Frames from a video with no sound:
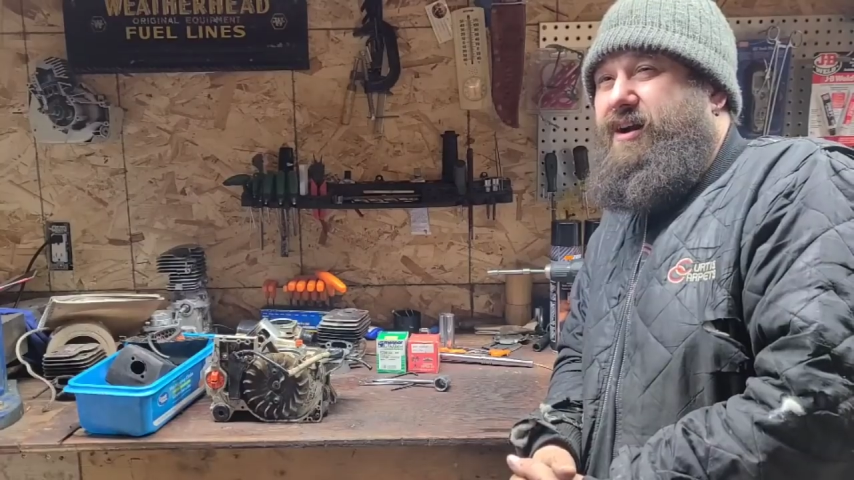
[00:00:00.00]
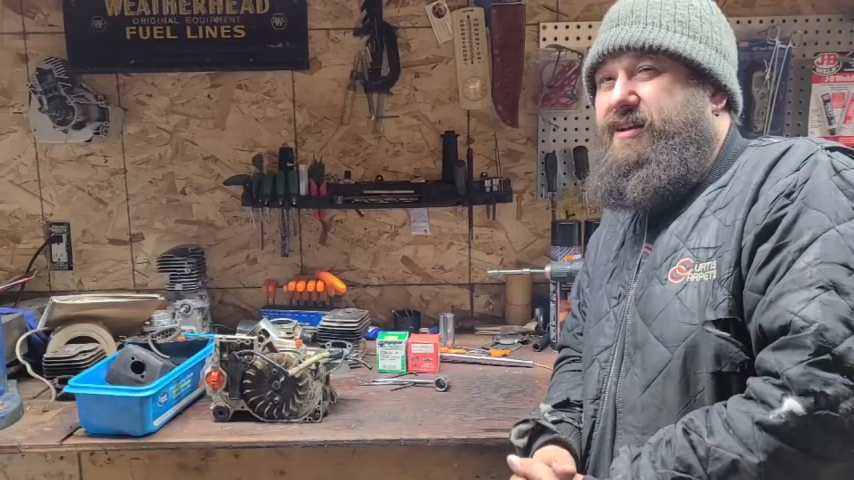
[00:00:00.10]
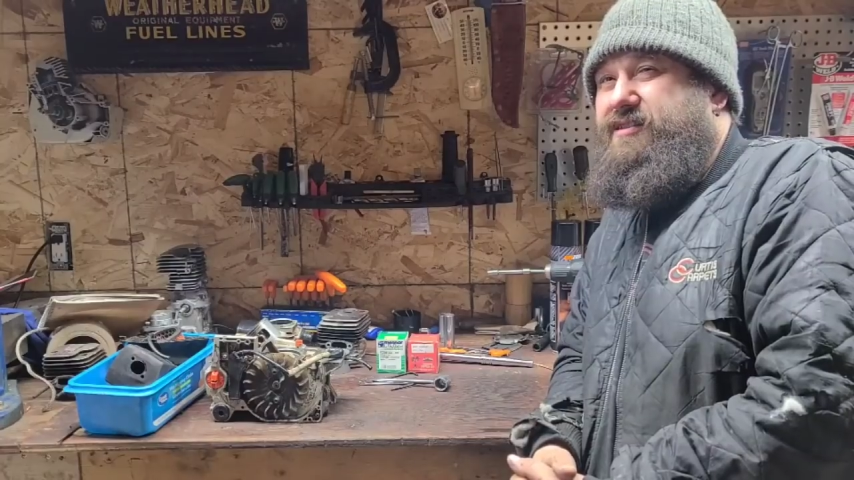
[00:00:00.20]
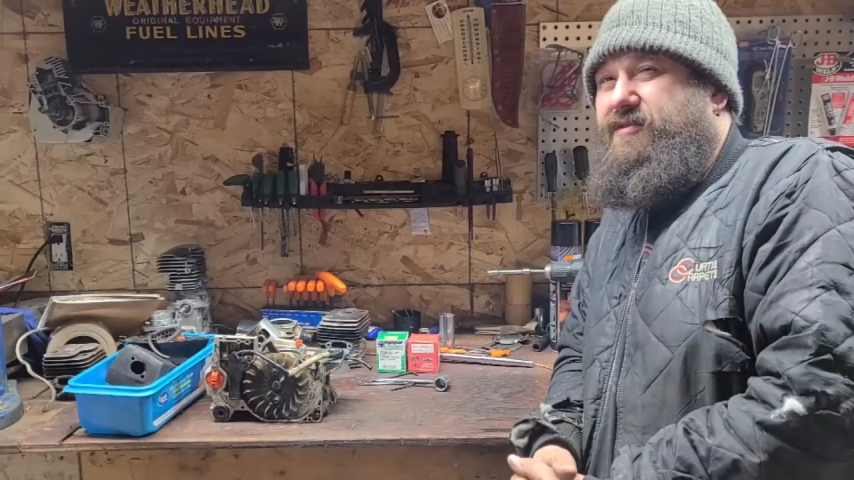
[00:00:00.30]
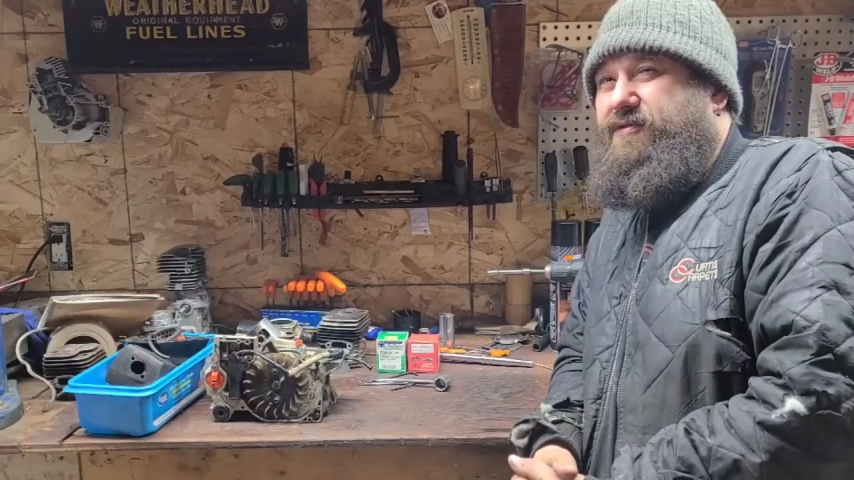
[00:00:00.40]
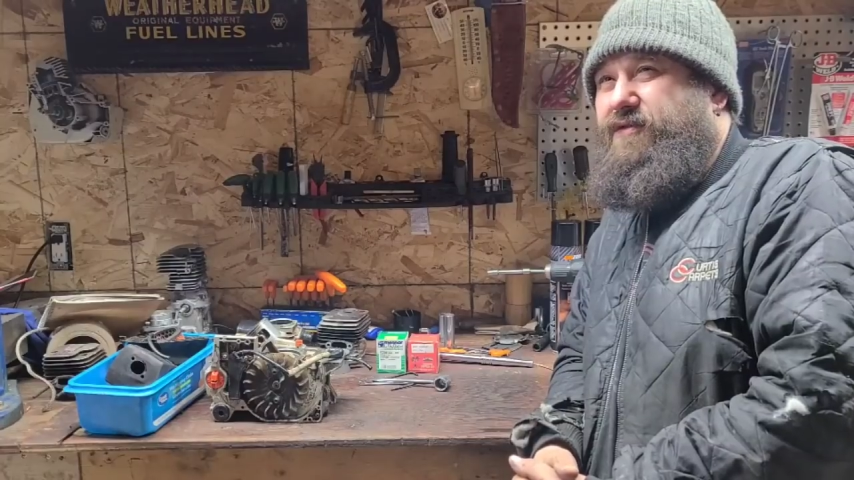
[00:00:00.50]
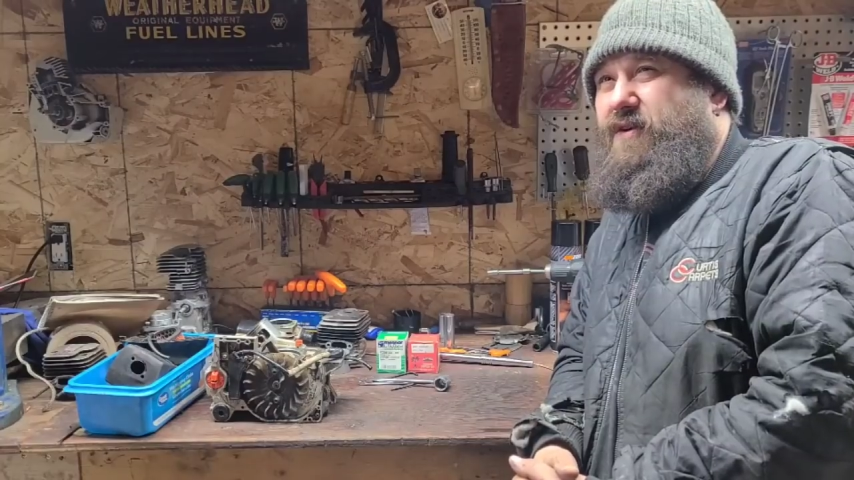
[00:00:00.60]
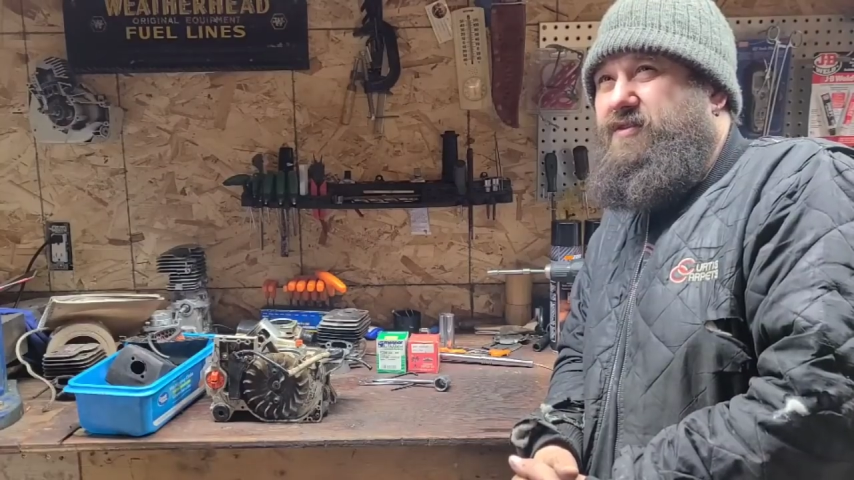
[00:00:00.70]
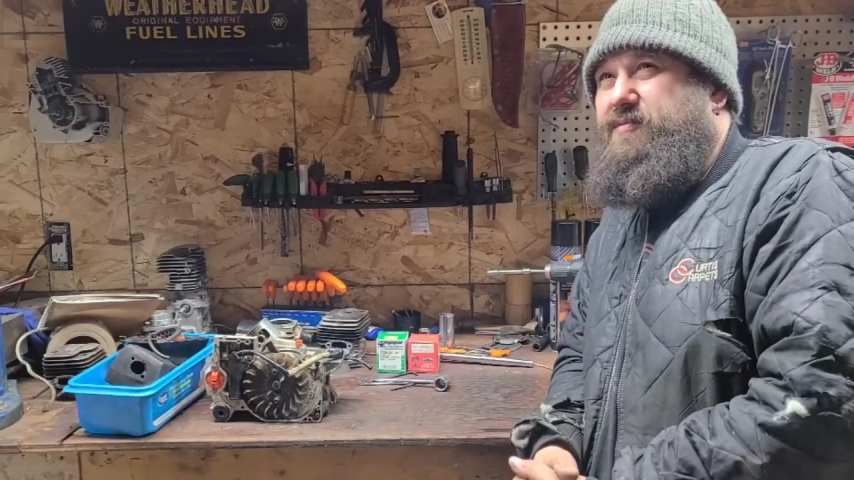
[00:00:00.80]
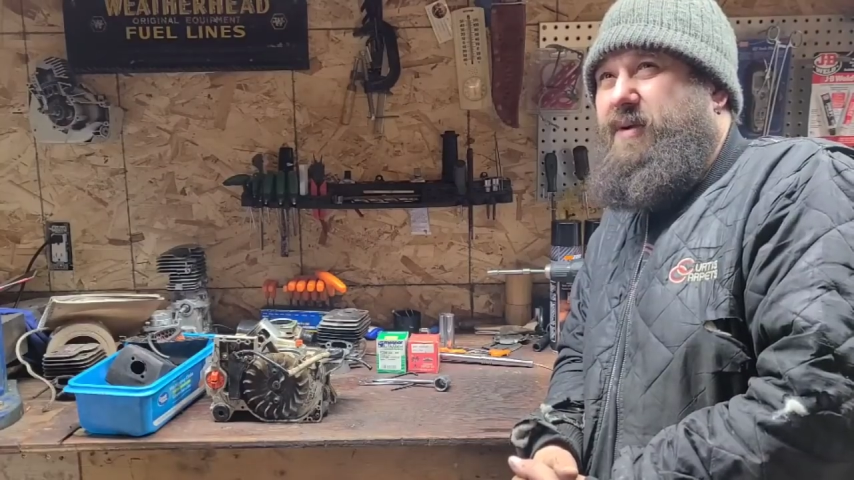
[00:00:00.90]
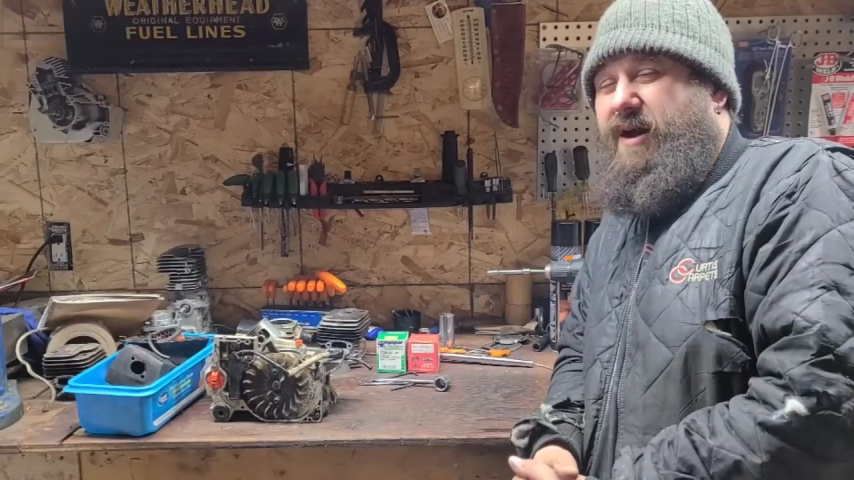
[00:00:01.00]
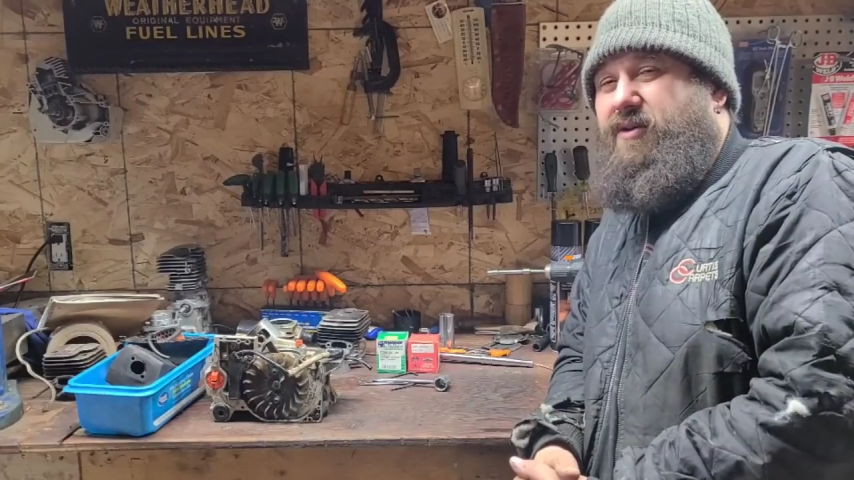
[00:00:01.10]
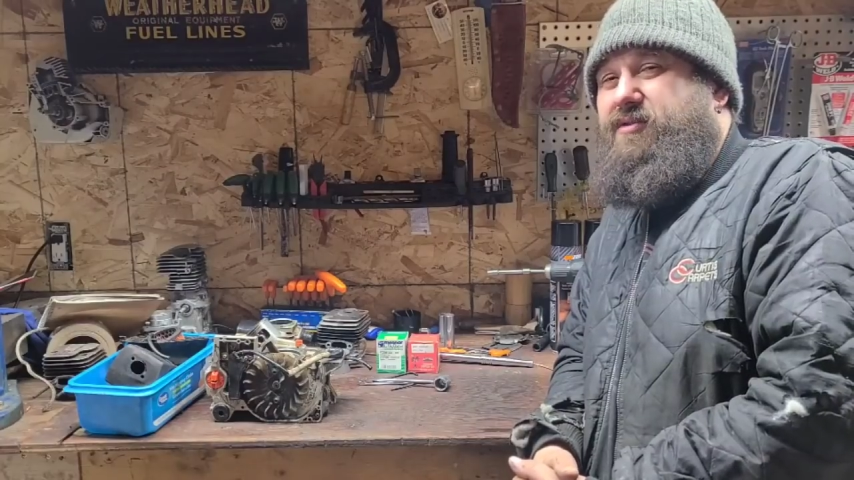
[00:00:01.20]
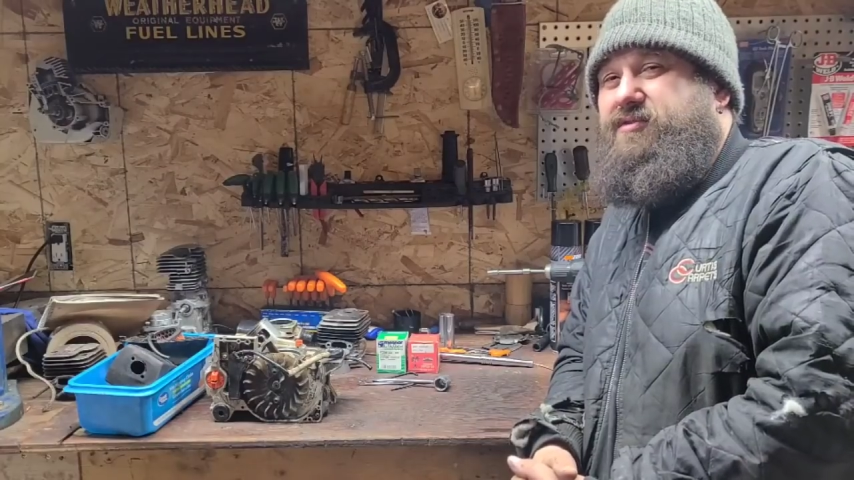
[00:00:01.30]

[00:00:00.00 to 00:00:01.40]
It's the first power